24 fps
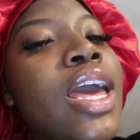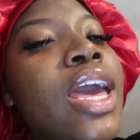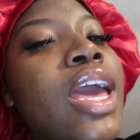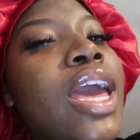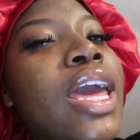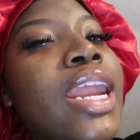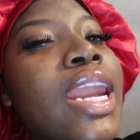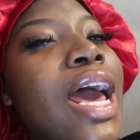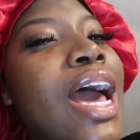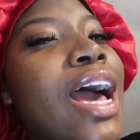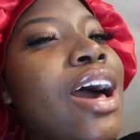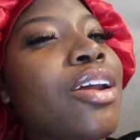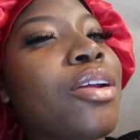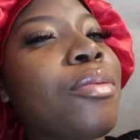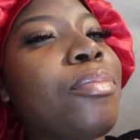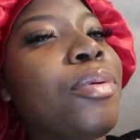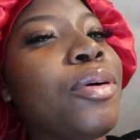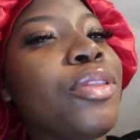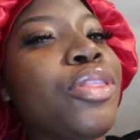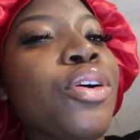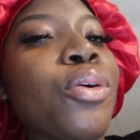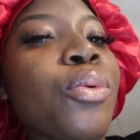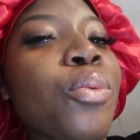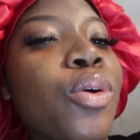and how to
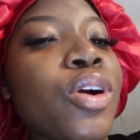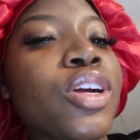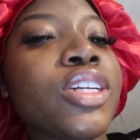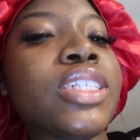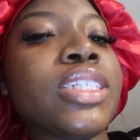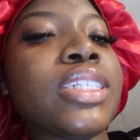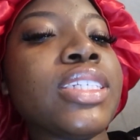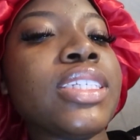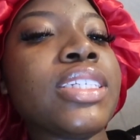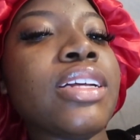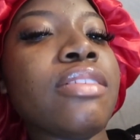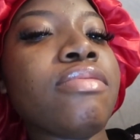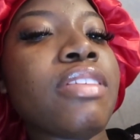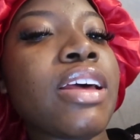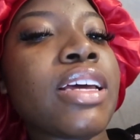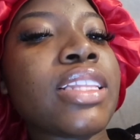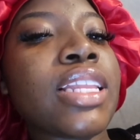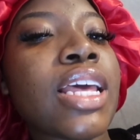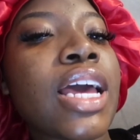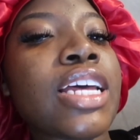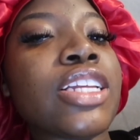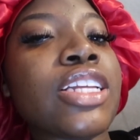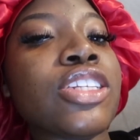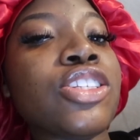put the words and stuff like
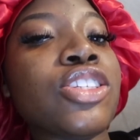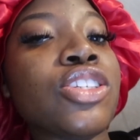that.